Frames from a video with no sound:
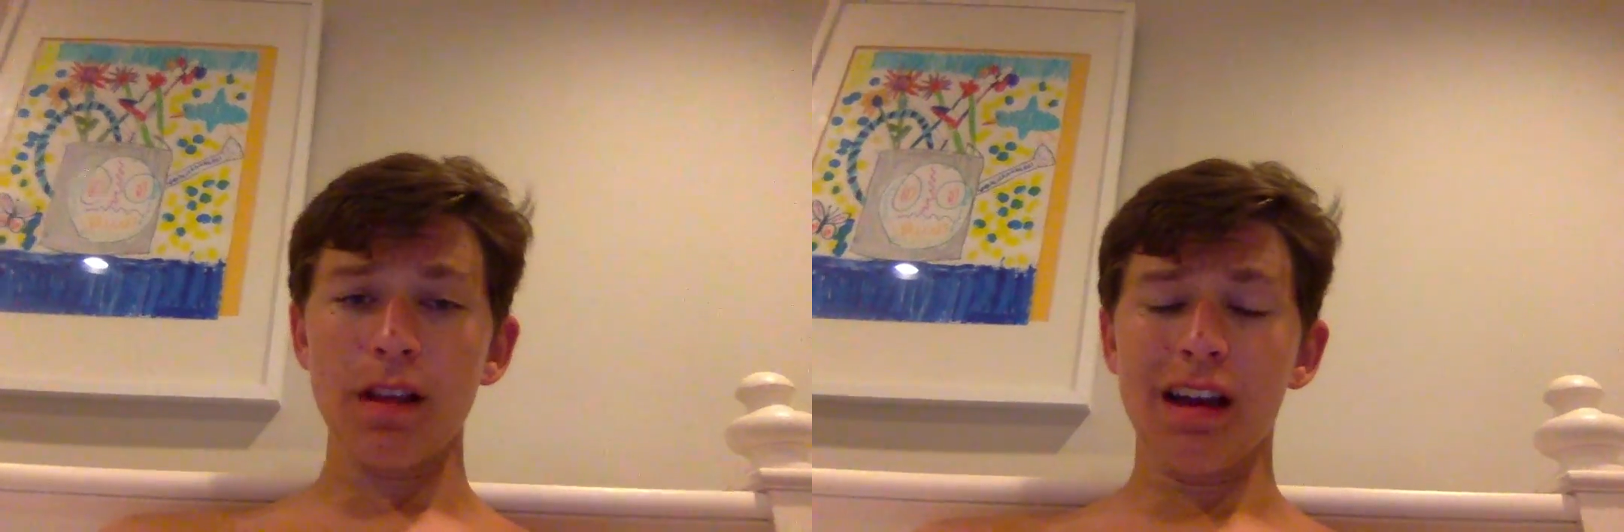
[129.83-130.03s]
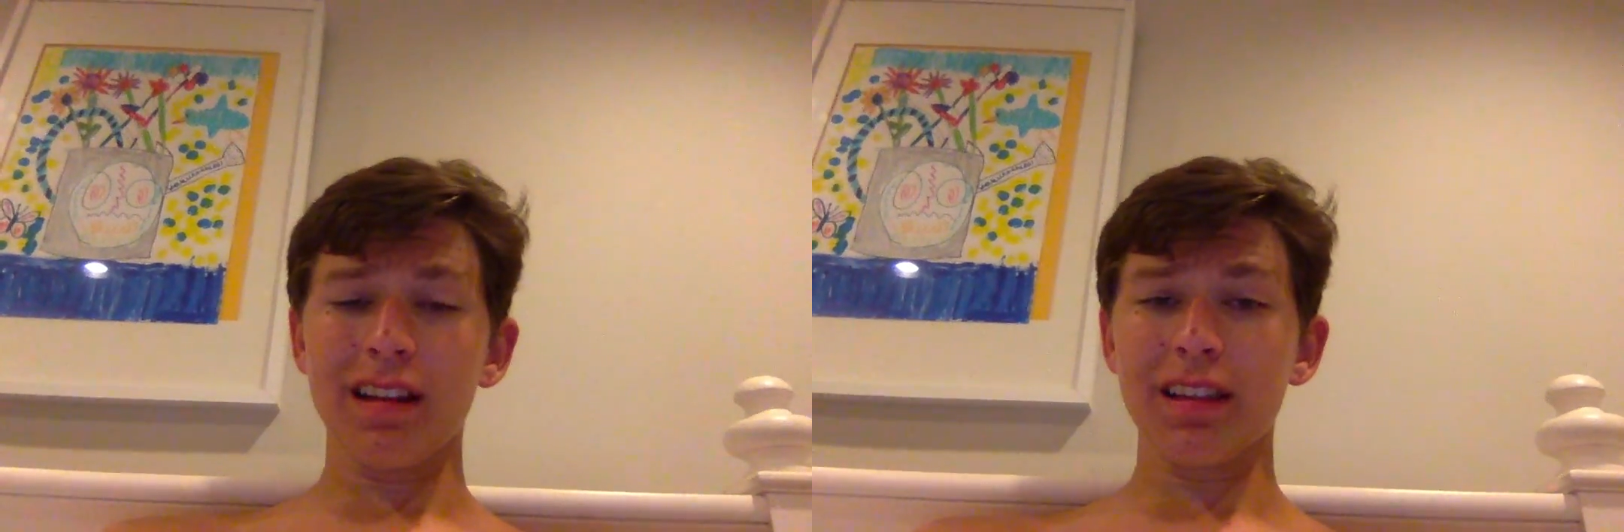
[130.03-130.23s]

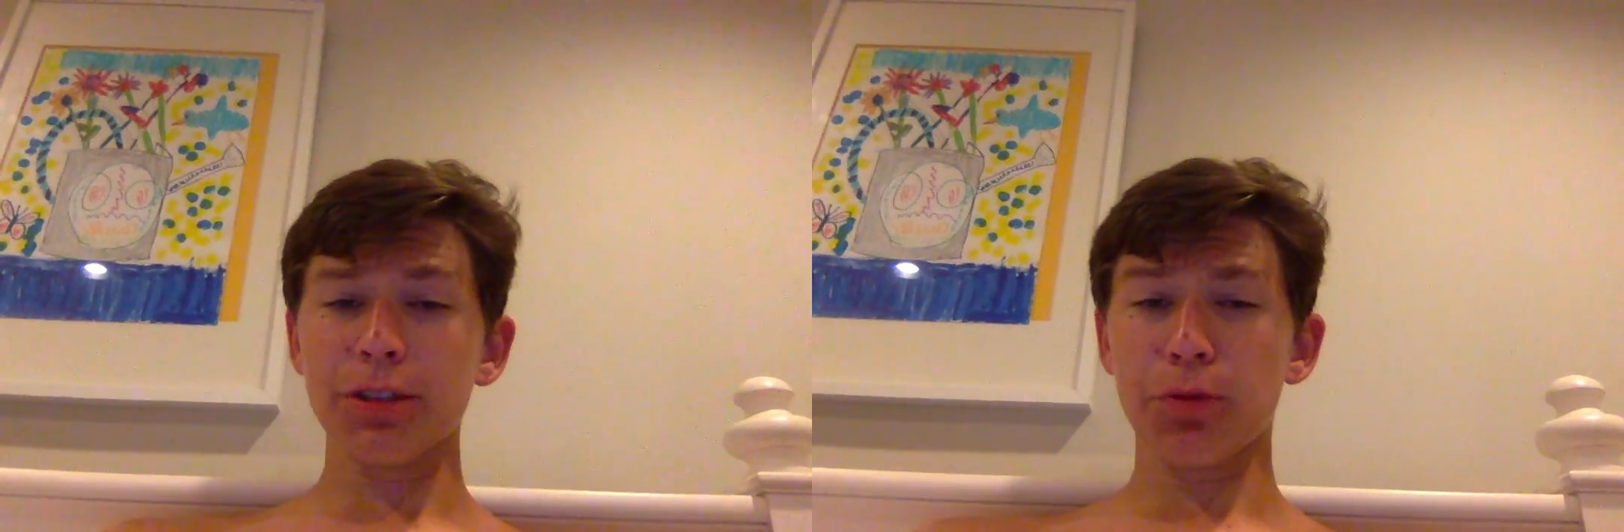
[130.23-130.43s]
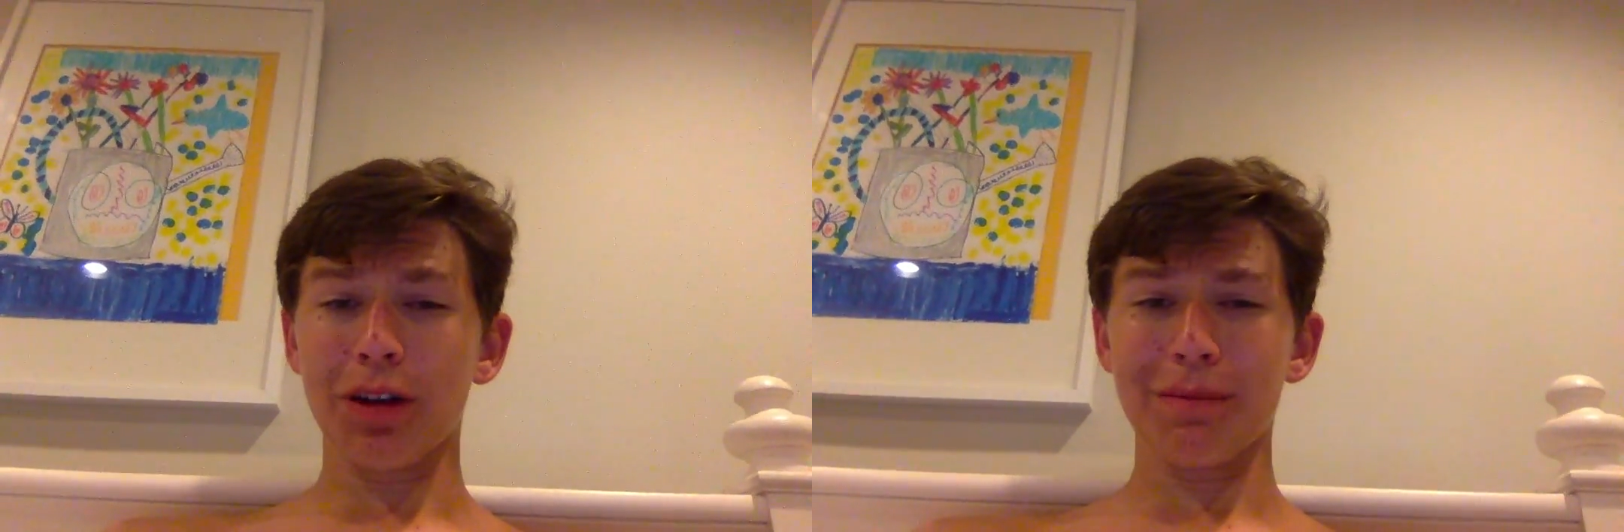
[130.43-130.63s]
And at
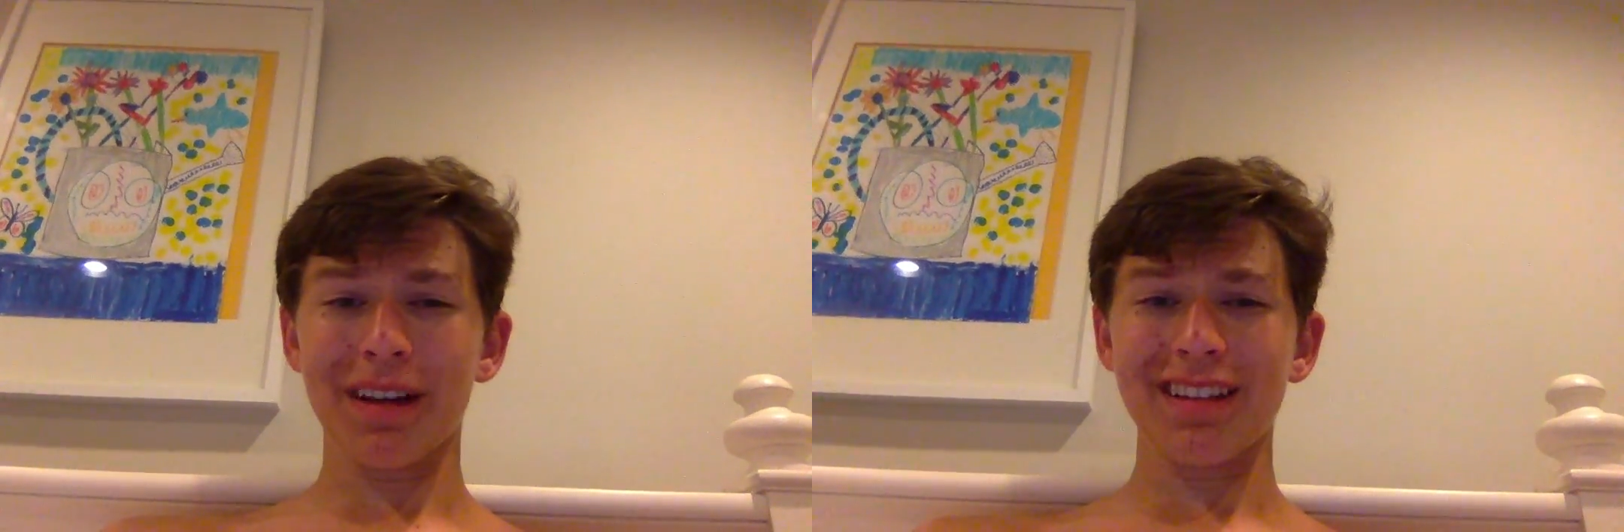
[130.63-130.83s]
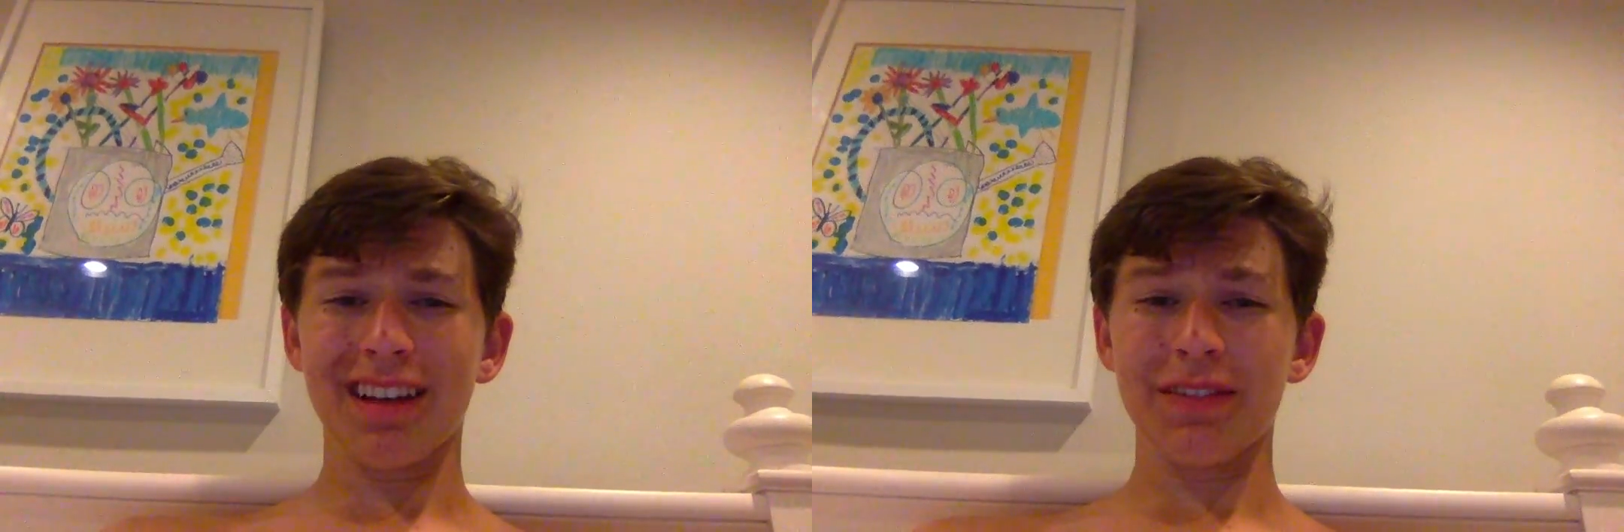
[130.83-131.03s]
this point in
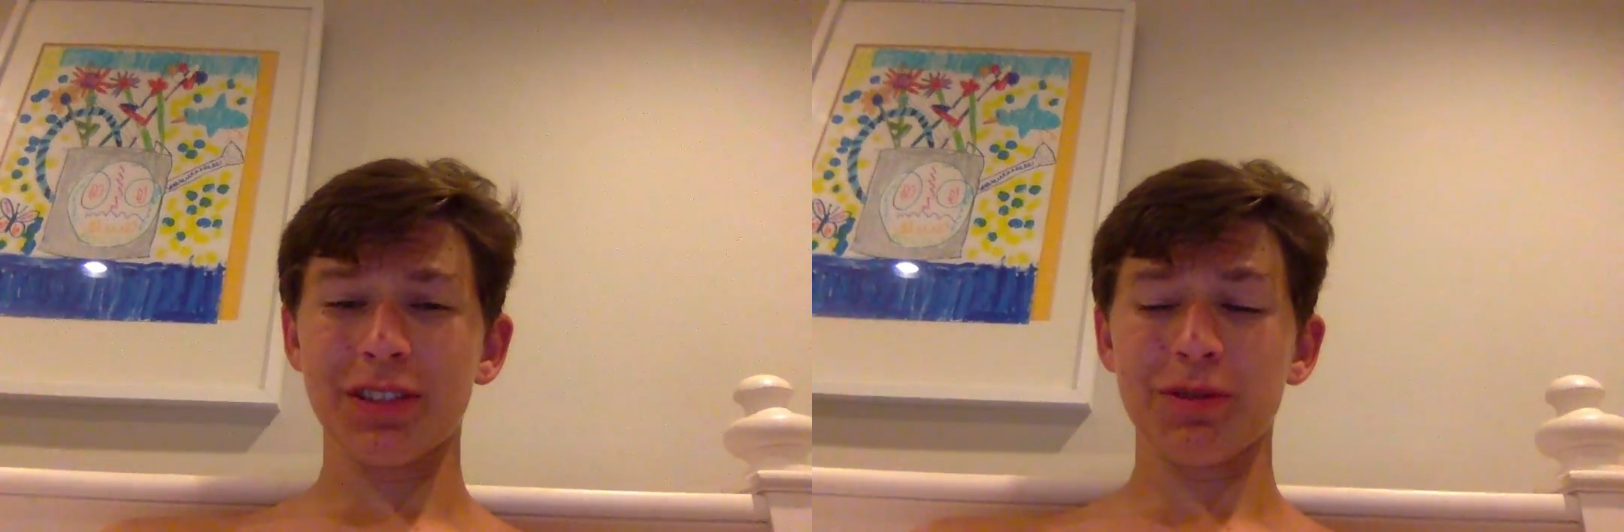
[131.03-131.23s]
my life,